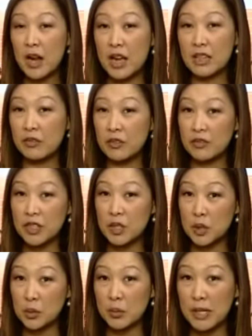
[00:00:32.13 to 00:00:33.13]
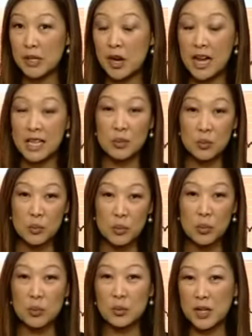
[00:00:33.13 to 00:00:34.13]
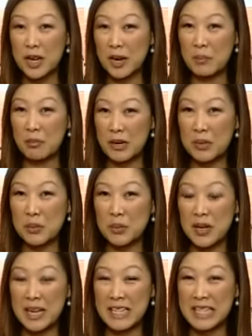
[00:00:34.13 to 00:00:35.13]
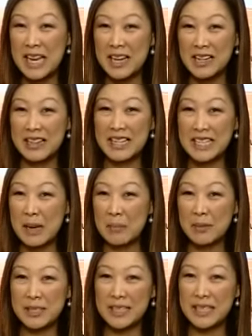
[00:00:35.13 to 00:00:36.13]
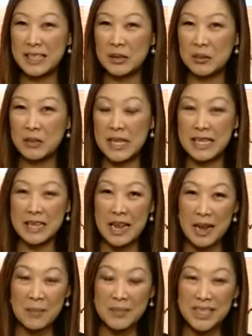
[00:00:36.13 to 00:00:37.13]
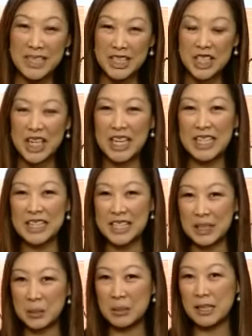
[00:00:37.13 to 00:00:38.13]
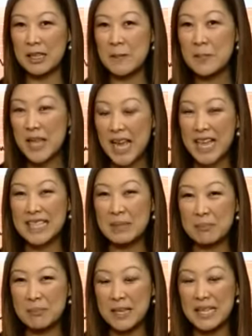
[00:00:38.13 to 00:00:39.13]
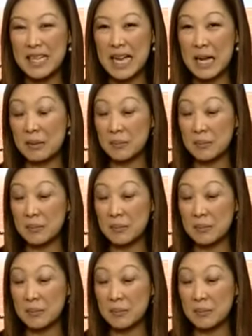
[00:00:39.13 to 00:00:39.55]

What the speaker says: either 52-week highs or all-time record highs. Now, these companies deal in almonds, cheese, as well as in beer.